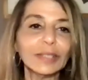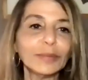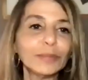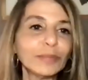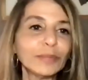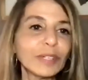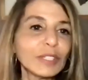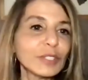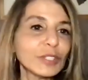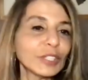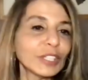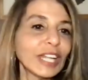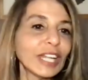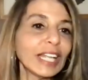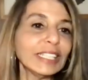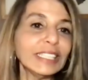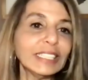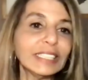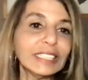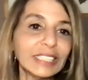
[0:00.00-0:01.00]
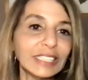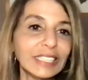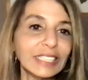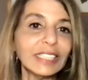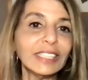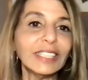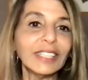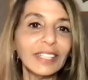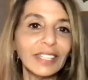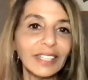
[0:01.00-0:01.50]

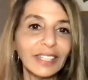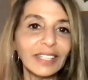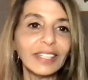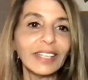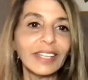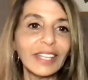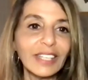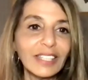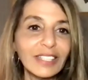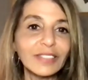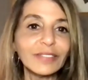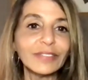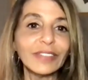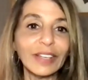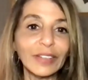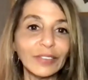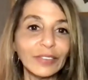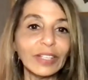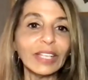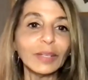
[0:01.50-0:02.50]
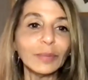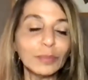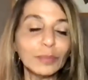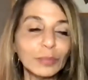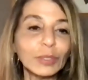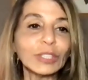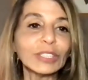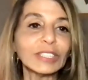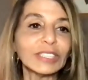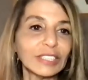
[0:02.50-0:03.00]
personality is very
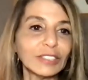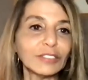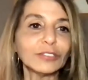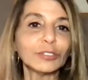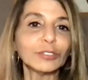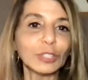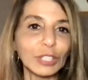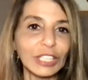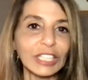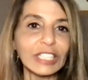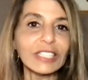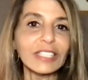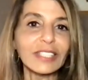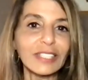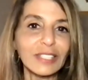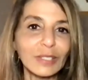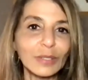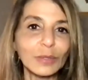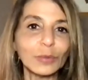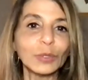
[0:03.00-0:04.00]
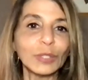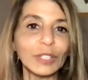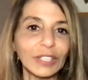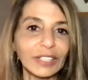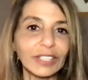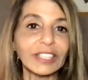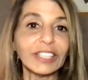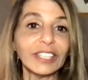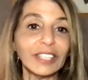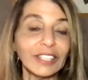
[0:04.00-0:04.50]
important for this
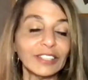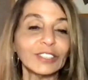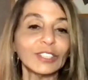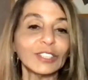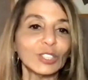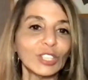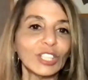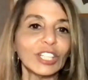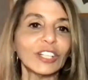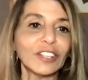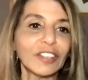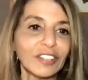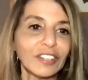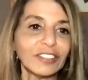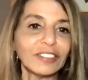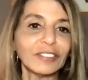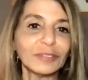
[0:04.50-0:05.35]
work here on Earth.